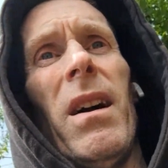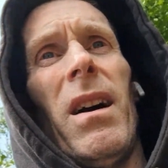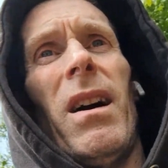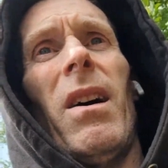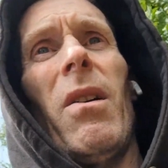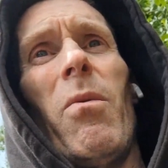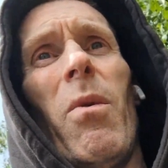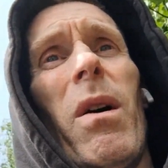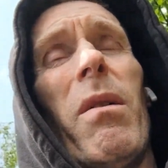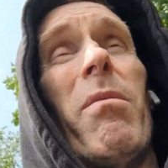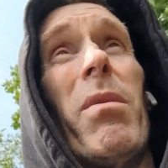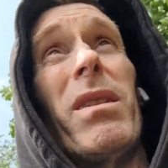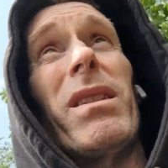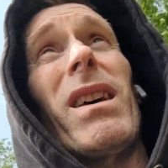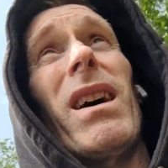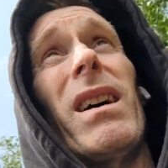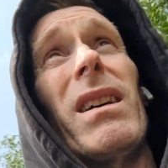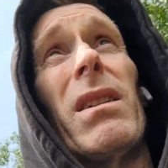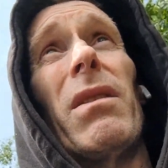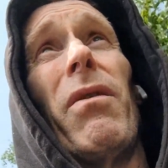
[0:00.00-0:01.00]
I won't be
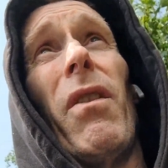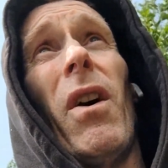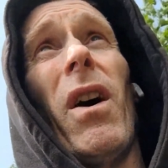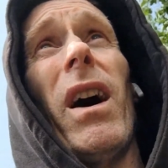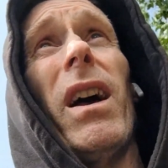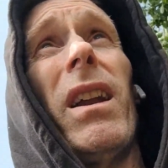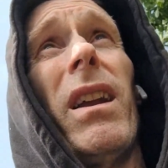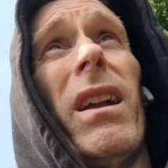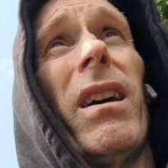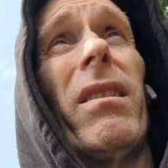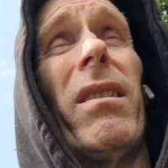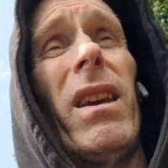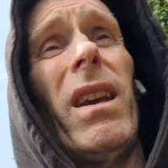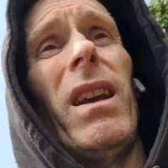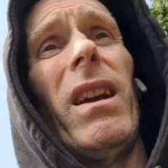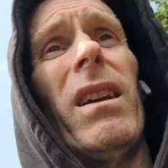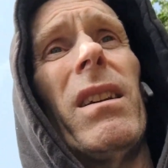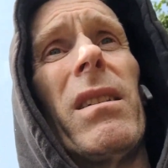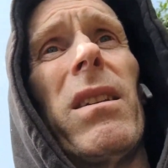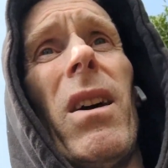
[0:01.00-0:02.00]
satisfied. And I
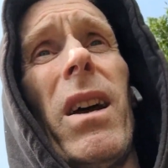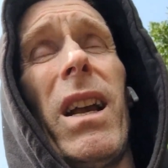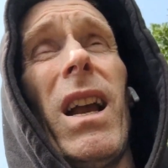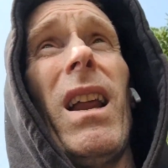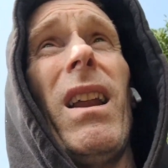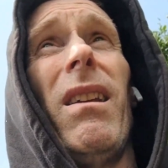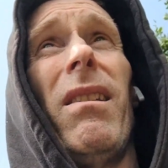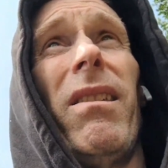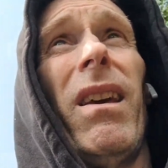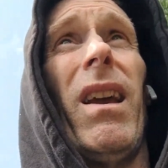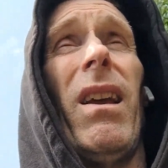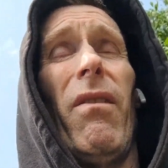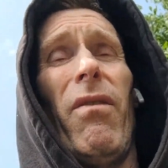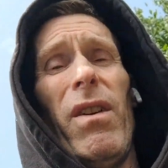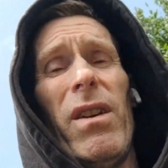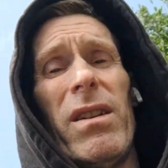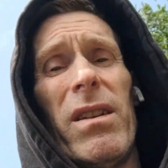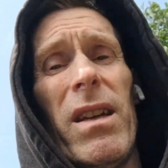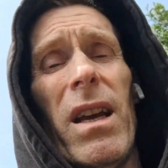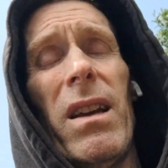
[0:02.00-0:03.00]
think it's like anything, if
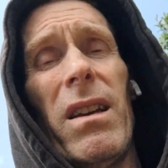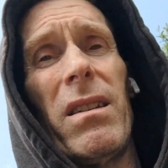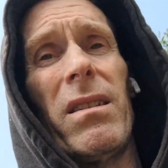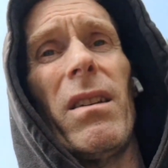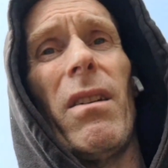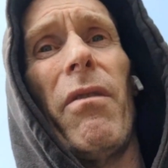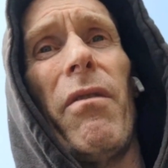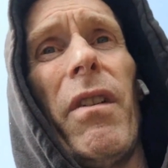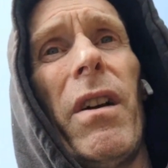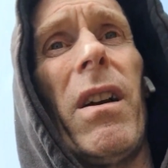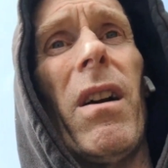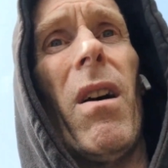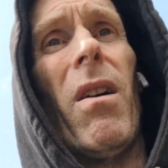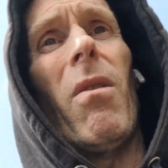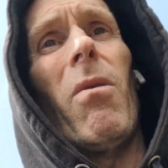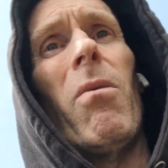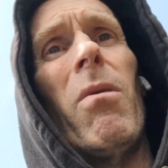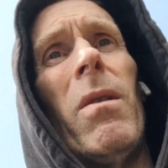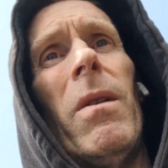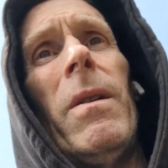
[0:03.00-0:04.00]
you set yourself a
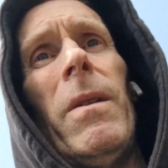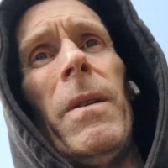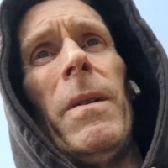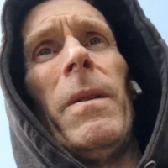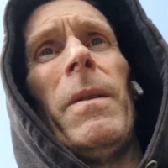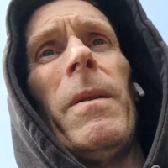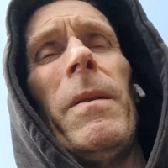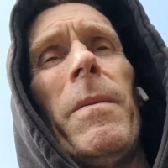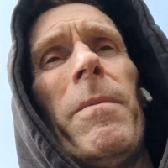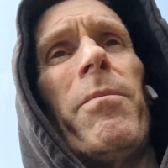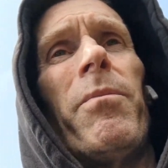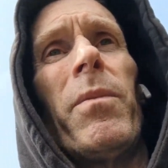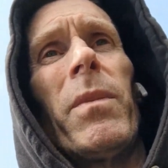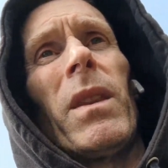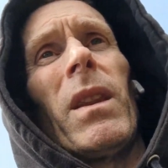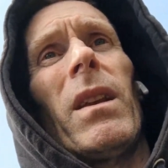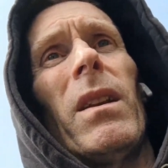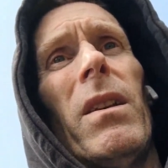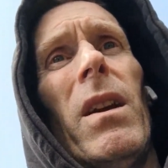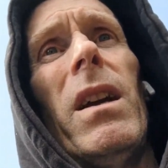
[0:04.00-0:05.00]
goal,
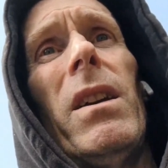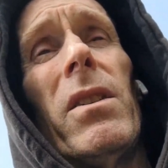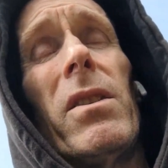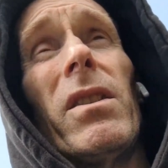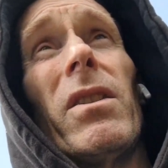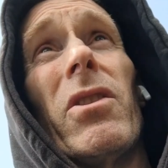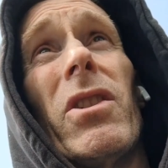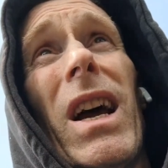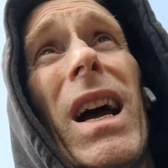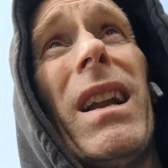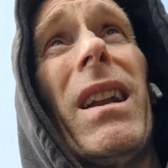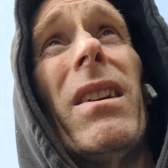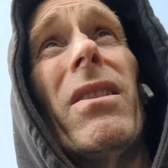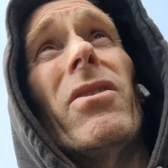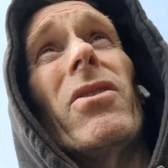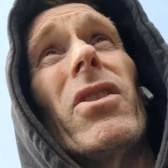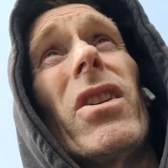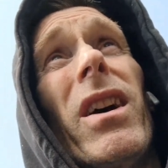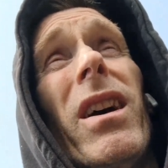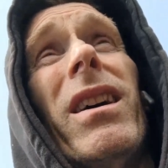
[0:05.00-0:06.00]
it's the
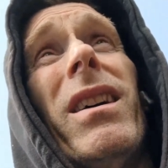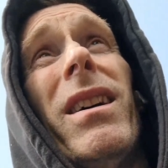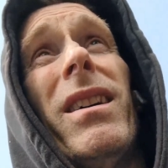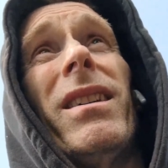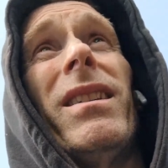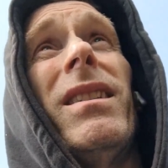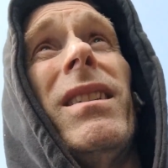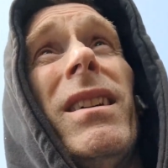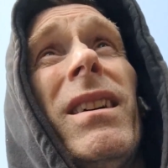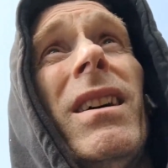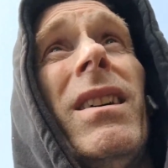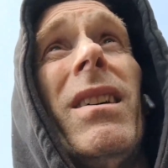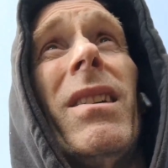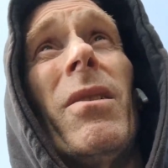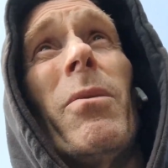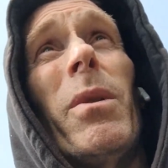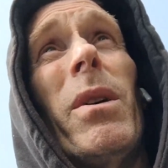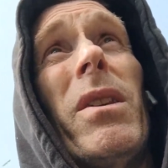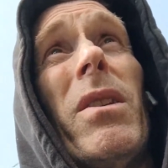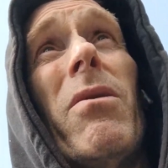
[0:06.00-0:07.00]
challenge.
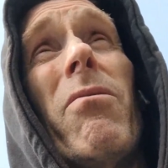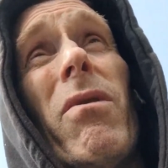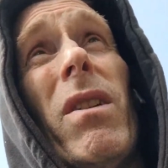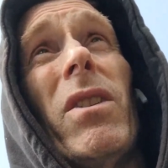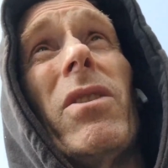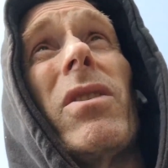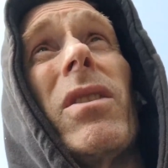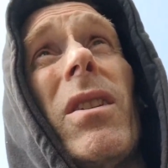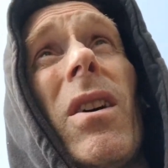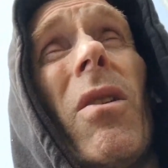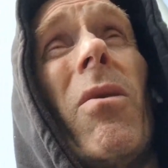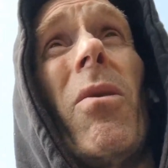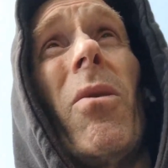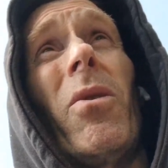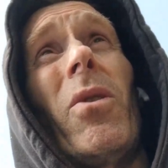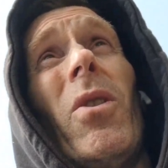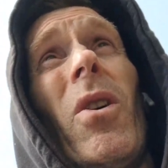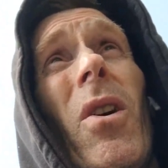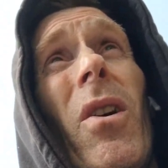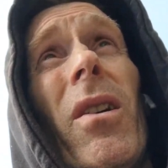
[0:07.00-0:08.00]
Whether you reach the goal or
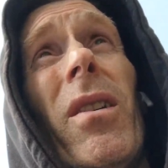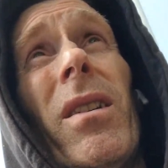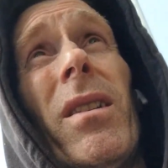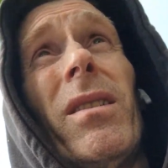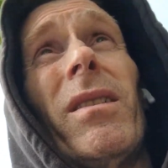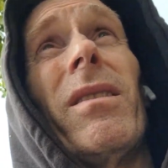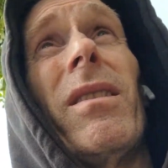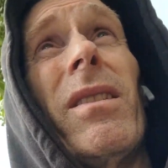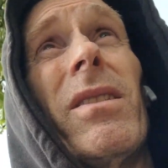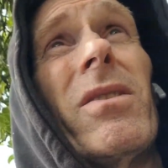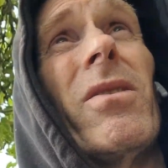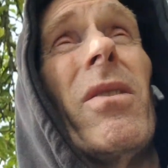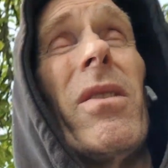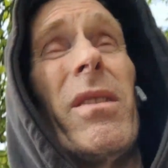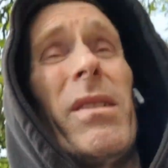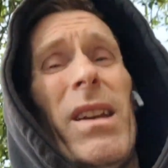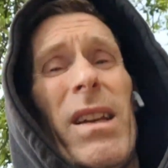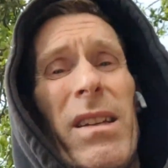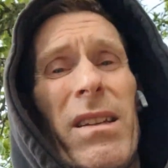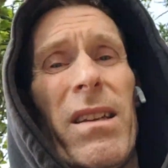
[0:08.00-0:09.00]
not, it's not the
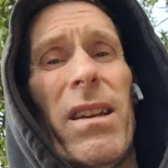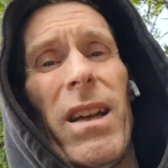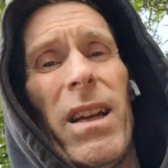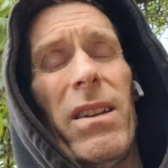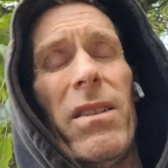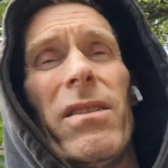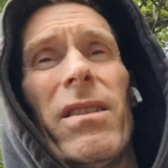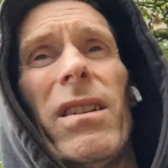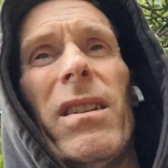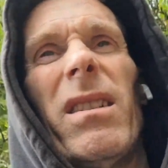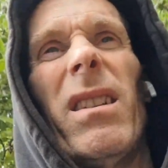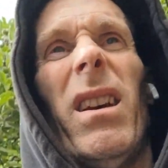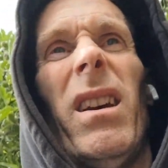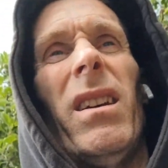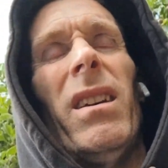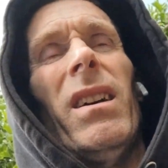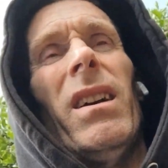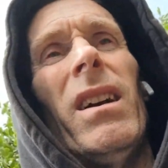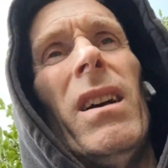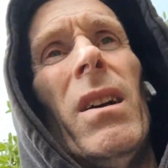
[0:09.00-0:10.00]
destination, is it?
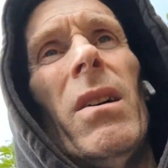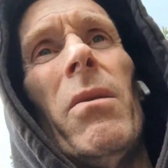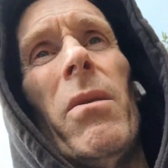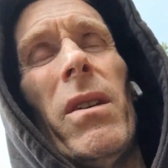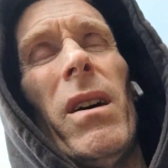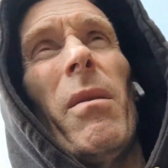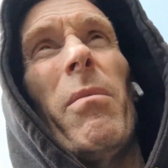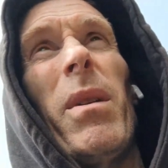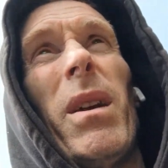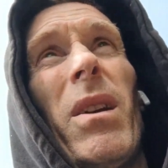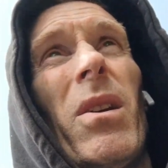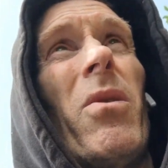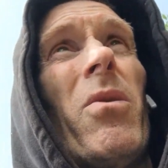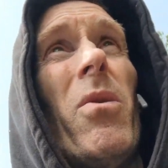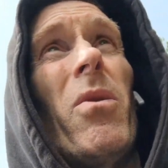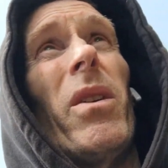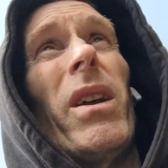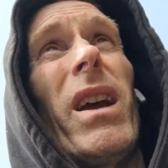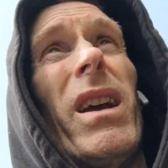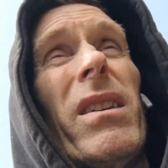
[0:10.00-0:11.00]
Without being
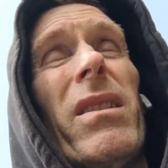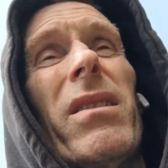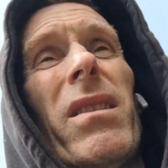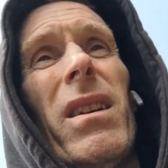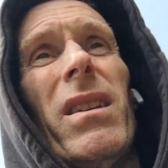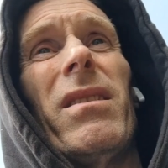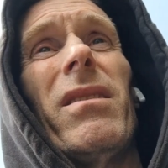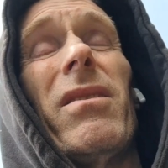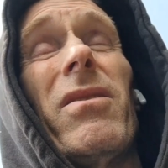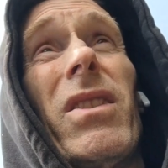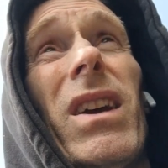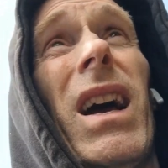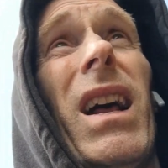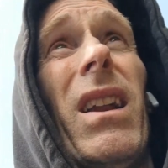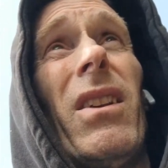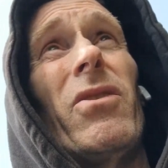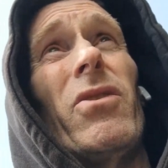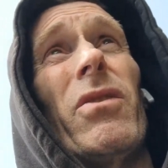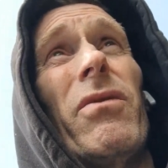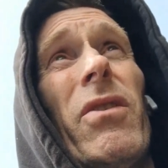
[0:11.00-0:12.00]
corny, it's the
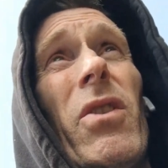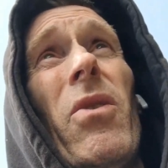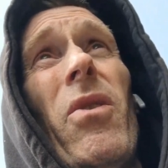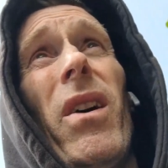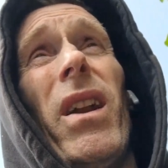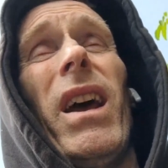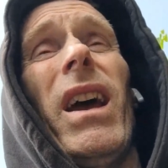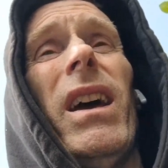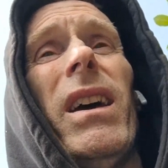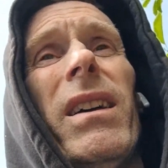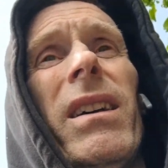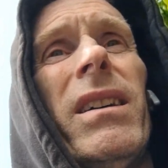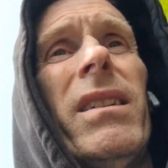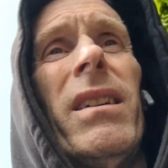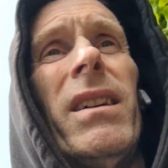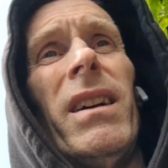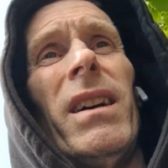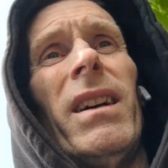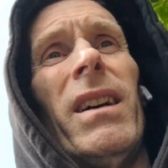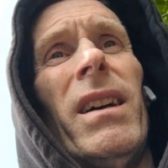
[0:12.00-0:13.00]
challenge of doing it.
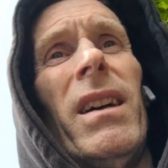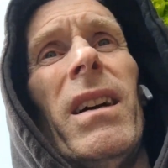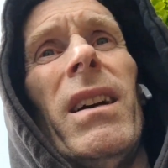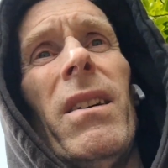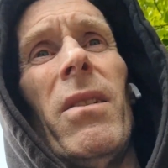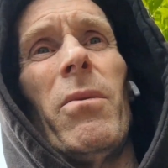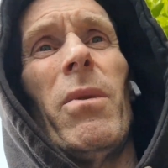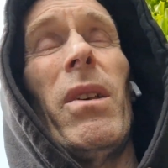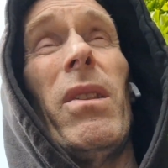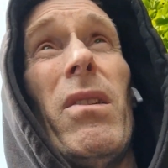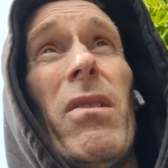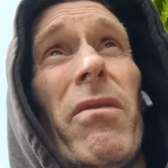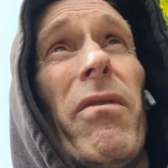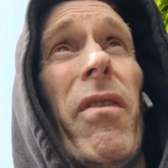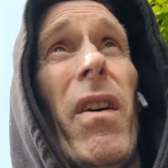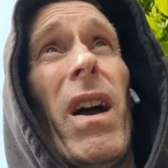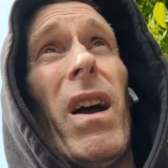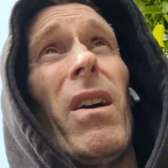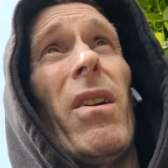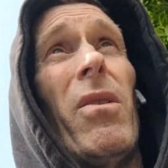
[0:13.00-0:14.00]
Whether you
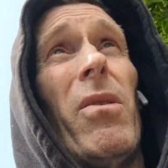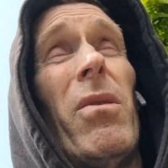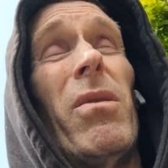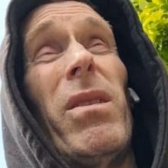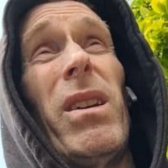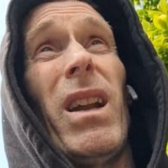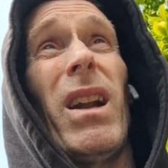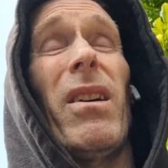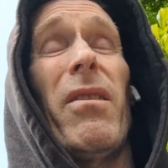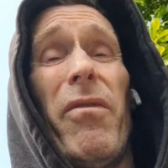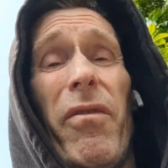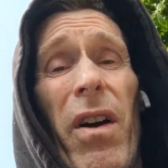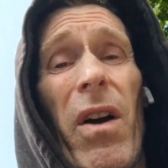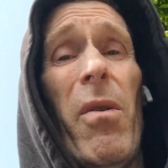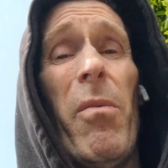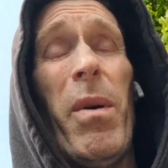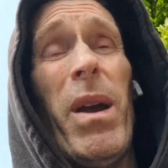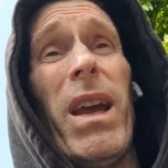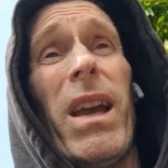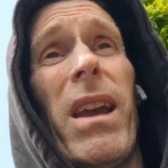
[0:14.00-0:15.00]
fail or, you know, fail
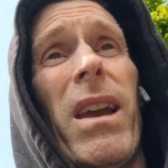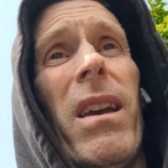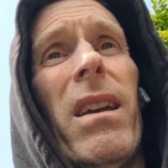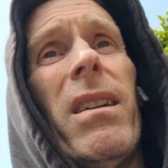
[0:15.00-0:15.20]
big.